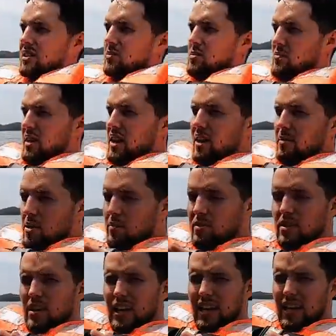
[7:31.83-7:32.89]
that when we get
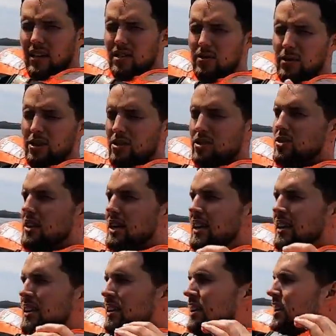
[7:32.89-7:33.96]
moments like this, we just try
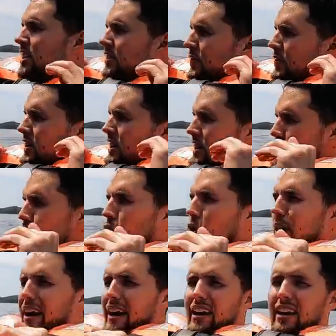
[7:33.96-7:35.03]
and
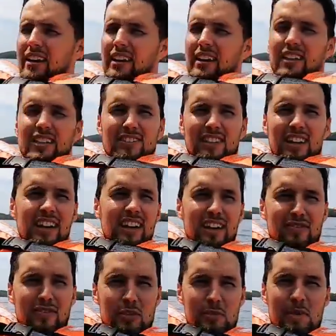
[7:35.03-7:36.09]
enjoy for like
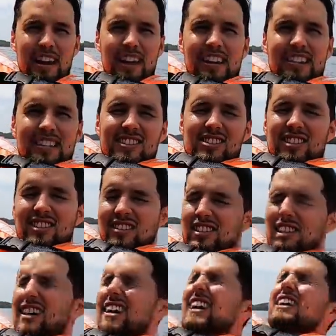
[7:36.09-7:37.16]
a few minutes and
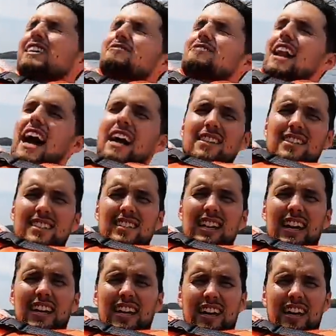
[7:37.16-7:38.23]
just relax and
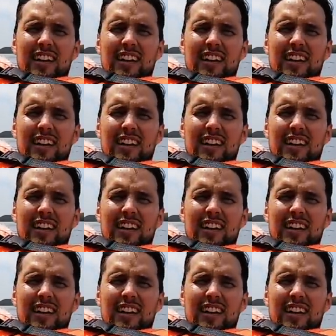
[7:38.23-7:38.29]
take it